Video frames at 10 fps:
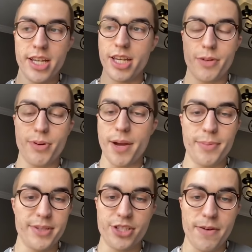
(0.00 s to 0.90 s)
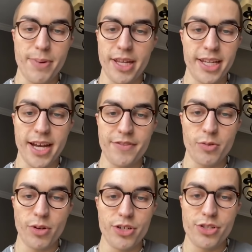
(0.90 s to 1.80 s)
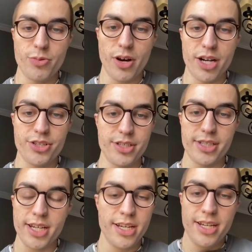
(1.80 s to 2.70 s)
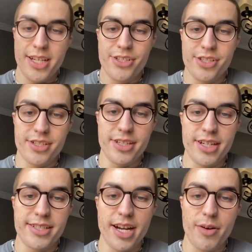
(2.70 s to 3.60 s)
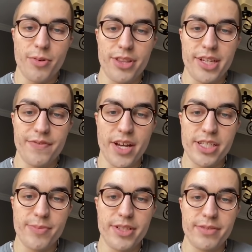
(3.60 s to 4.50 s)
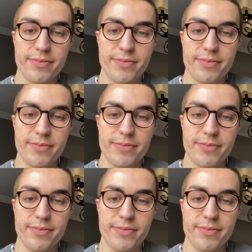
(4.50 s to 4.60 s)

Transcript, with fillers: It'll probably start peeling after one or two washes. It's just, it's not worth the investment.